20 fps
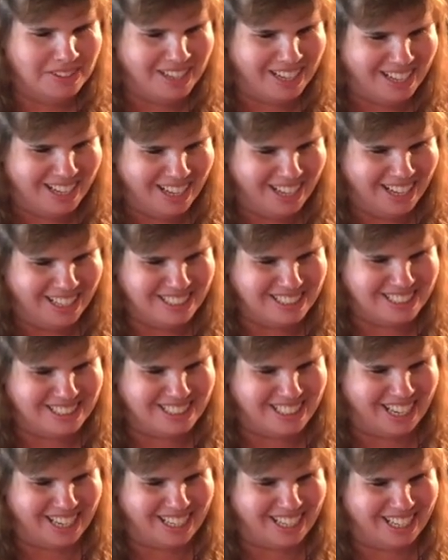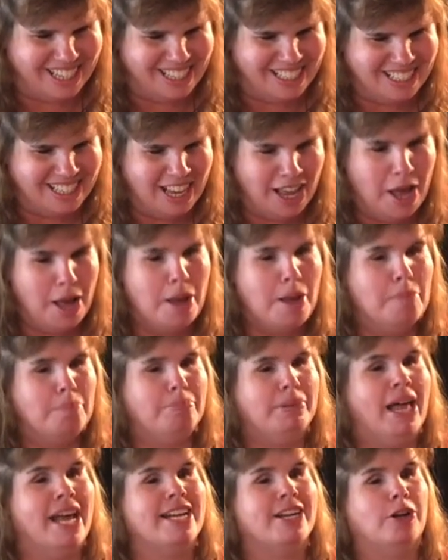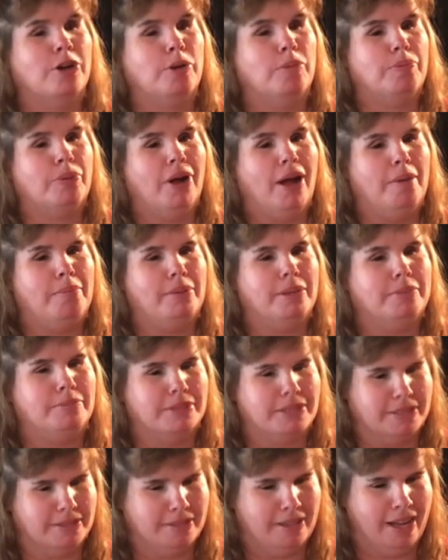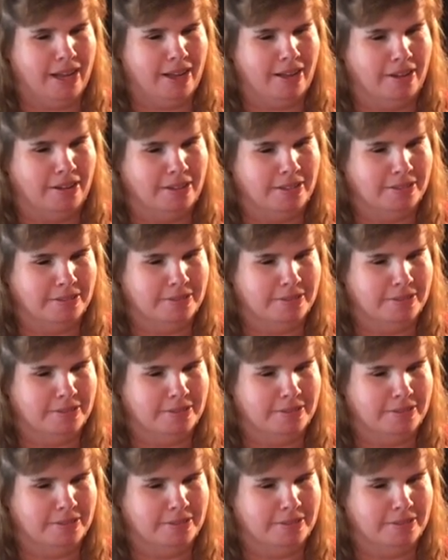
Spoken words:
Hang on a second. Blind girl problems. Hang on.